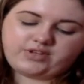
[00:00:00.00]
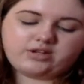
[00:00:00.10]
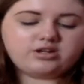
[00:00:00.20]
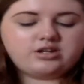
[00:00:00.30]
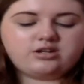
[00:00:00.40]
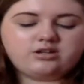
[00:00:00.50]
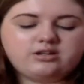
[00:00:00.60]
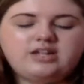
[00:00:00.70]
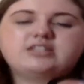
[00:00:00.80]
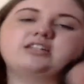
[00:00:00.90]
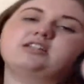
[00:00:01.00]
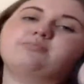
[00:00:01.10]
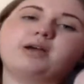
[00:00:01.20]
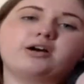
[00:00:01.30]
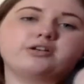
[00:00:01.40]
very nice. It is
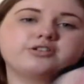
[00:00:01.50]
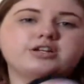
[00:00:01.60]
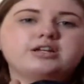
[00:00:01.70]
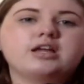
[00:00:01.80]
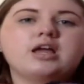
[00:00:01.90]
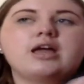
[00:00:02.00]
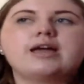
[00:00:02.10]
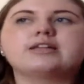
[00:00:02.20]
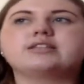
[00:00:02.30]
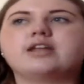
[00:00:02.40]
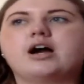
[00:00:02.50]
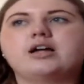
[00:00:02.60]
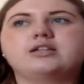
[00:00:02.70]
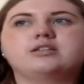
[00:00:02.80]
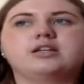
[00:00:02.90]
powdery. It's
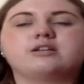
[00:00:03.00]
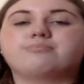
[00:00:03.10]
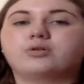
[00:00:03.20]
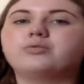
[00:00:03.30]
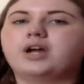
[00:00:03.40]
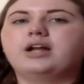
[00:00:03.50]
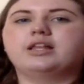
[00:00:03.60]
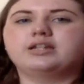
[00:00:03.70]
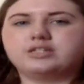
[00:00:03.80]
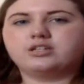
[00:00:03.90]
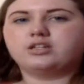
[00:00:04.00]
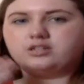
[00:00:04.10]
not like a bold highlight. It's